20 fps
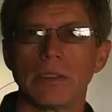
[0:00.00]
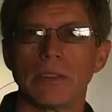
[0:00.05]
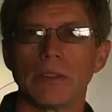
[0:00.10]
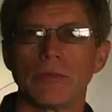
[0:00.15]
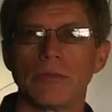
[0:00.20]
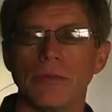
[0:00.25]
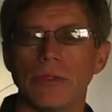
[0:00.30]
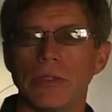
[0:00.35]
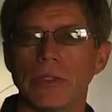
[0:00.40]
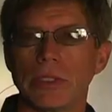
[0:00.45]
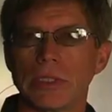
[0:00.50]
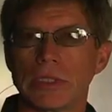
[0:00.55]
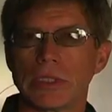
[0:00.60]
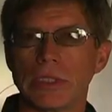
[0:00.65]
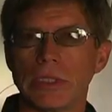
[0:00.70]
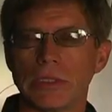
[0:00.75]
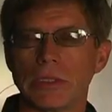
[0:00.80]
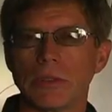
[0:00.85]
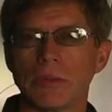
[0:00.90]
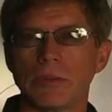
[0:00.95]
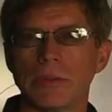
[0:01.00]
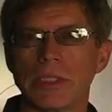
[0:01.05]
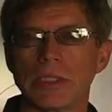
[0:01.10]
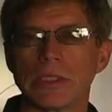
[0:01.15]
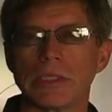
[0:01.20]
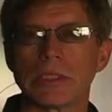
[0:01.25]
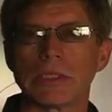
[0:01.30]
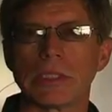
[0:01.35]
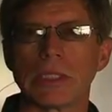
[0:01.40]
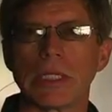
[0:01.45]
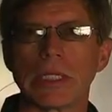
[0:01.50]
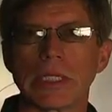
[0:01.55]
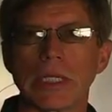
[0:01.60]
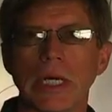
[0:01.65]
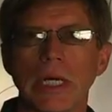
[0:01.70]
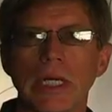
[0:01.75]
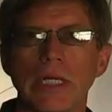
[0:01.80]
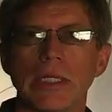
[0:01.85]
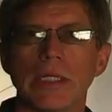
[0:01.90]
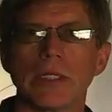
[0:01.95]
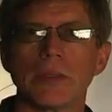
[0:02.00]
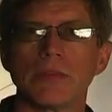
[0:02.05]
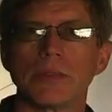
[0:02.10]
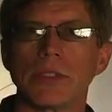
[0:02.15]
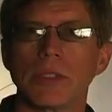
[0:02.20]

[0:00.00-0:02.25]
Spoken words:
if you're in a seasonal business like I am,